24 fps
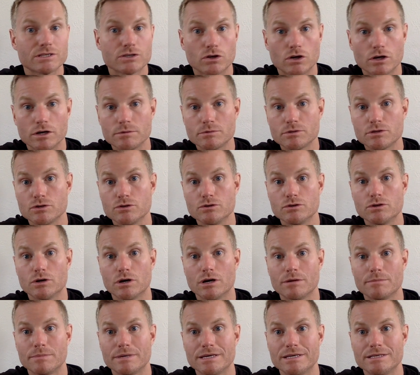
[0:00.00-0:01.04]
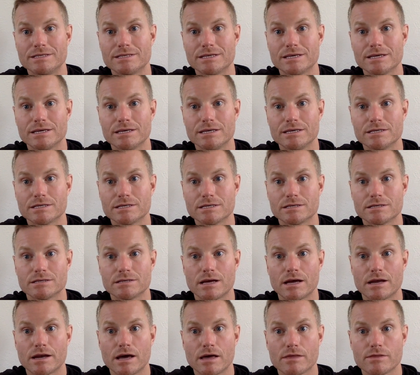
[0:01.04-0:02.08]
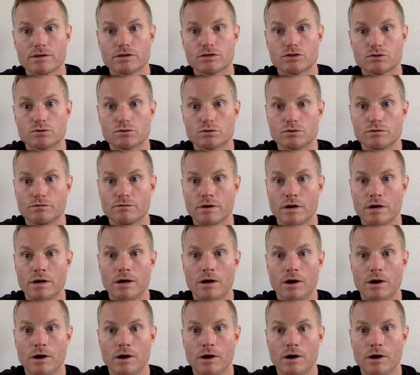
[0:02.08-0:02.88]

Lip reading: type 2 diabetes, and other sort of